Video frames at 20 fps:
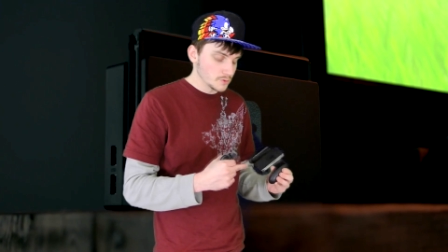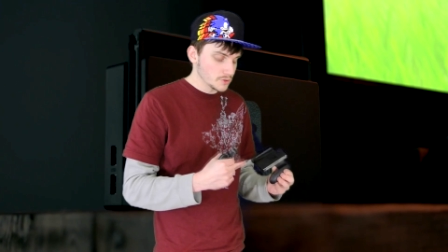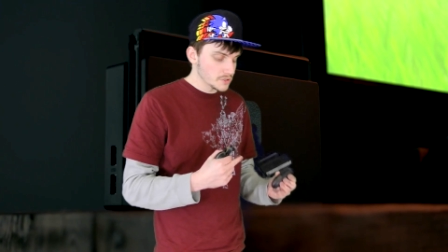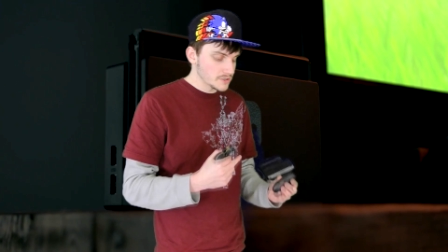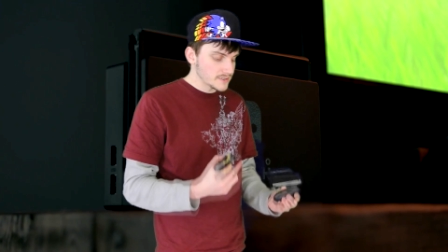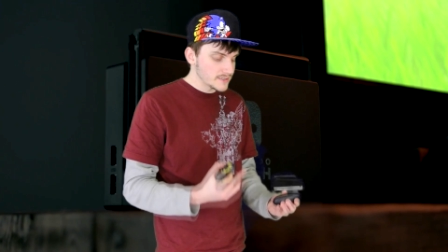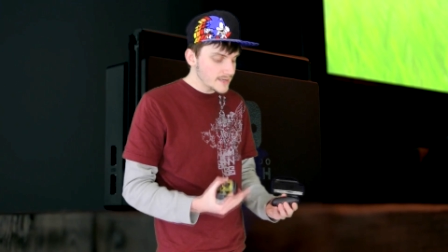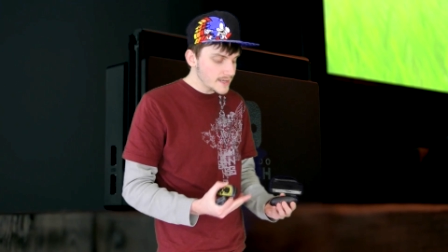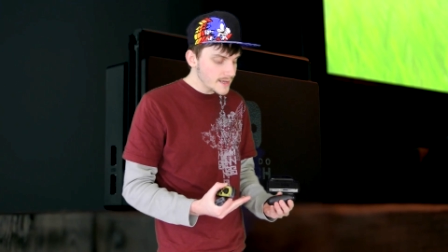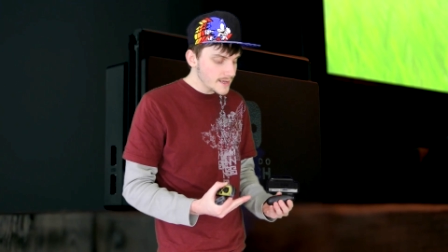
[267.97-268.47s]
which
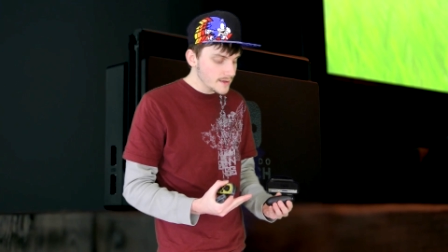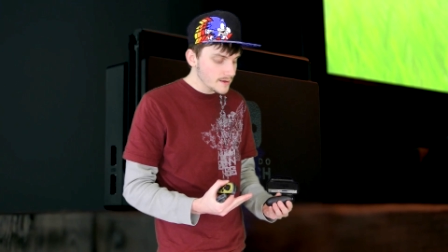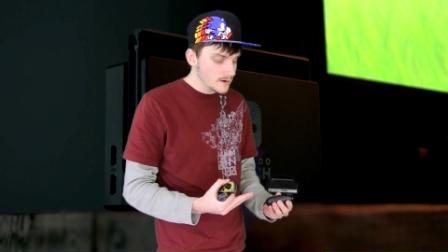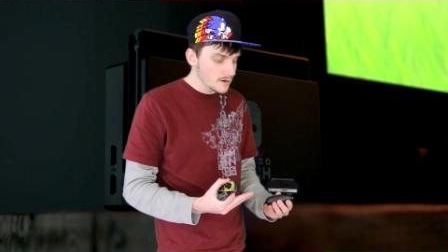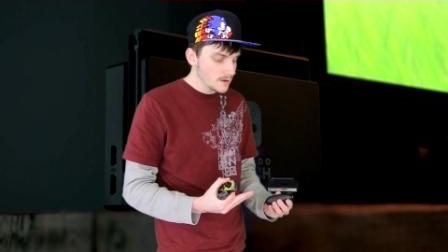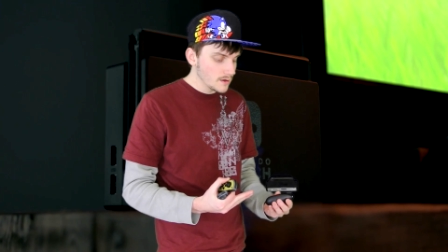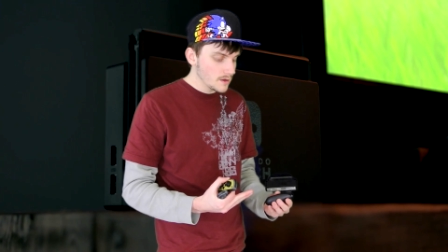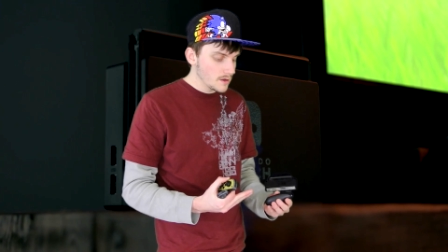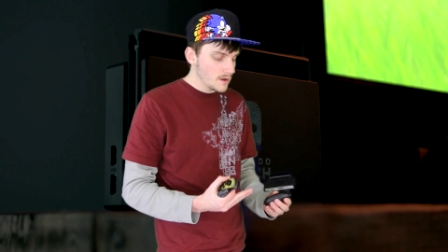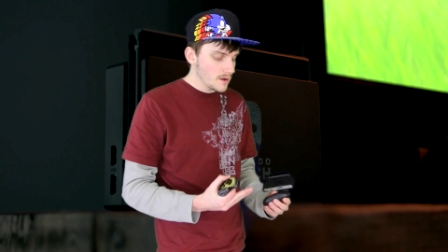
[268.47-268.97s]
is
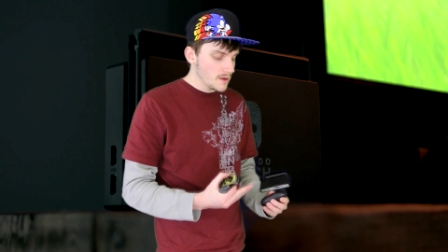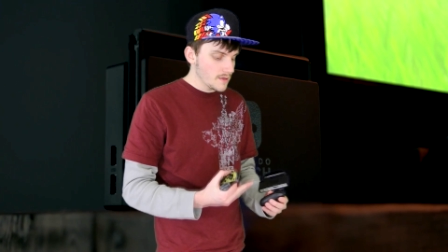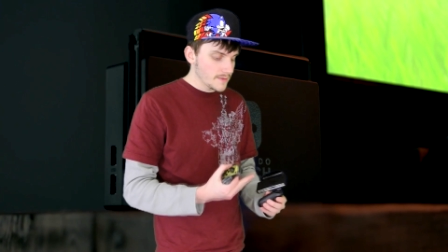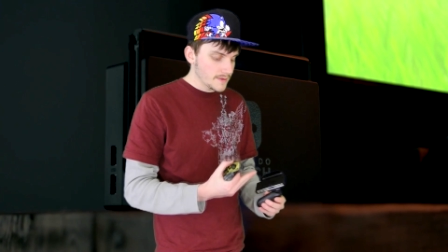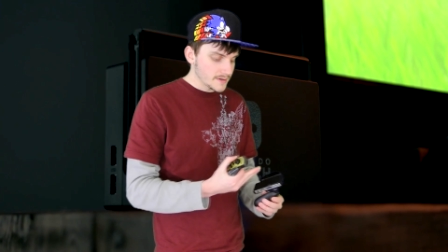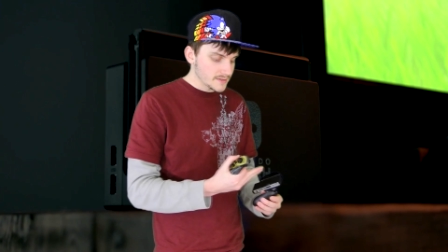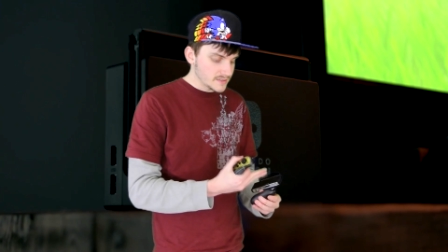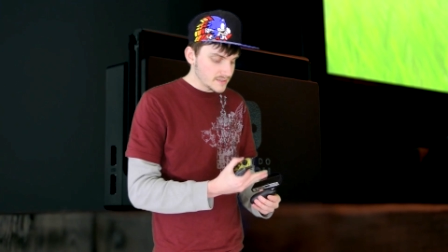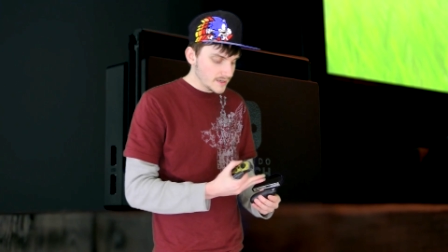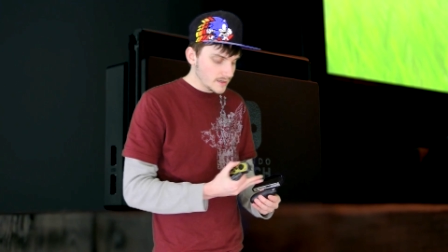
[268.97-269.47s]
neat
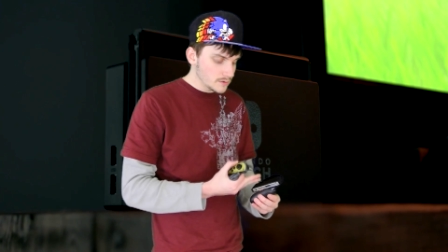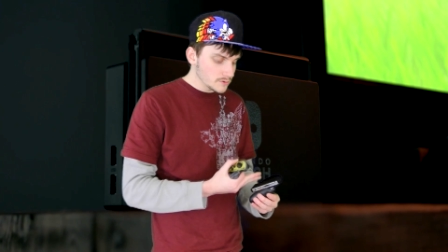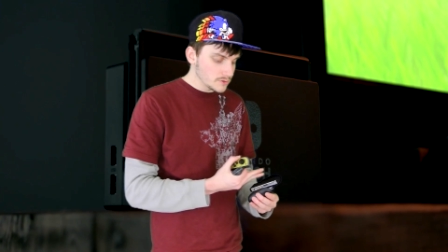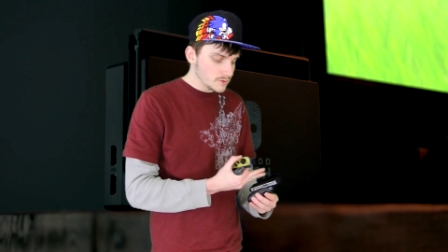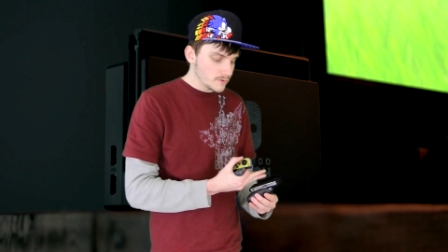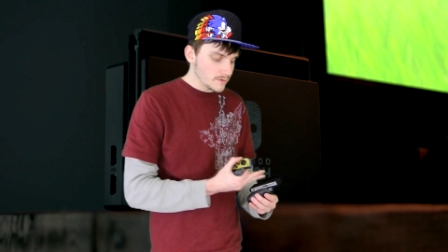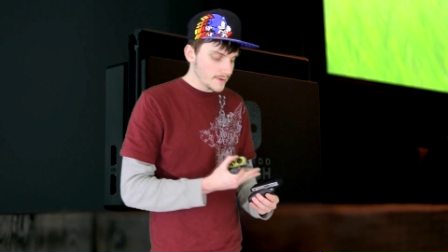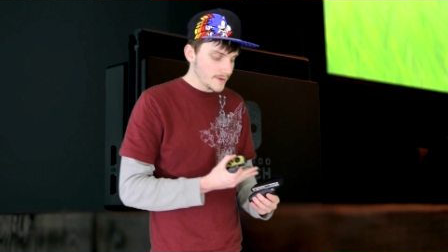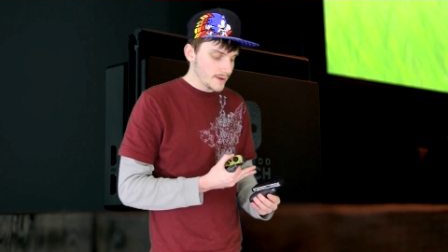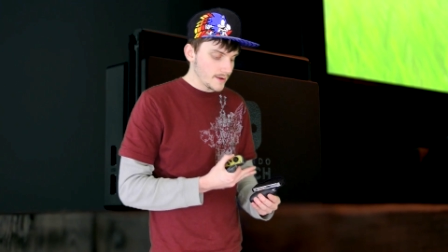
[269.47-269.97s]
that it tells
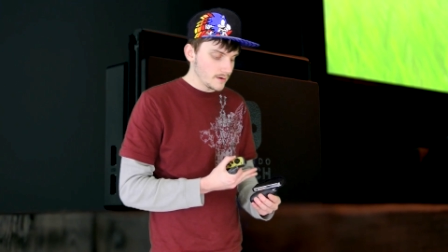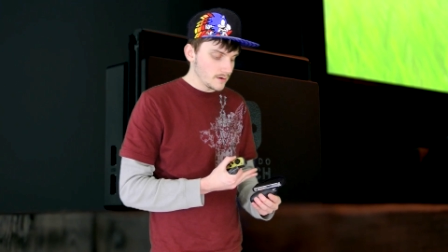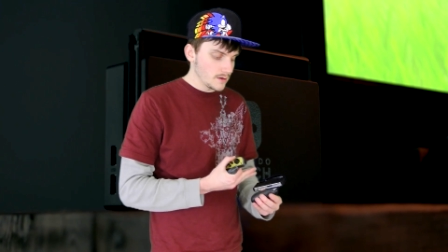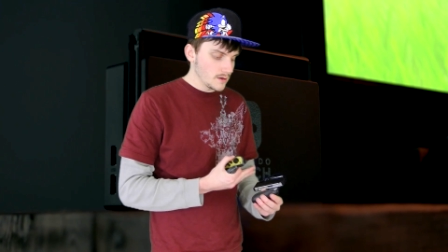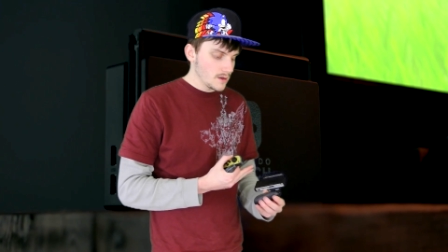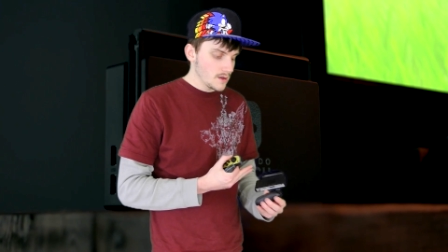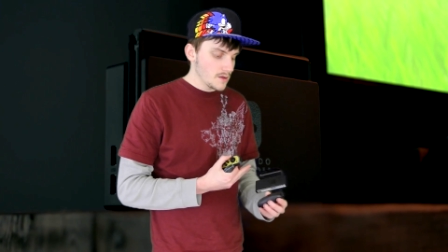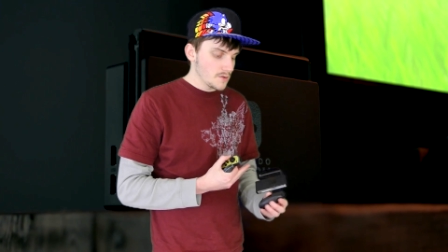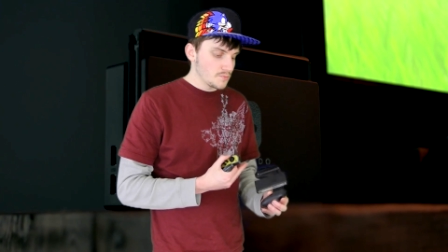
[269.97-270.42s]
you that,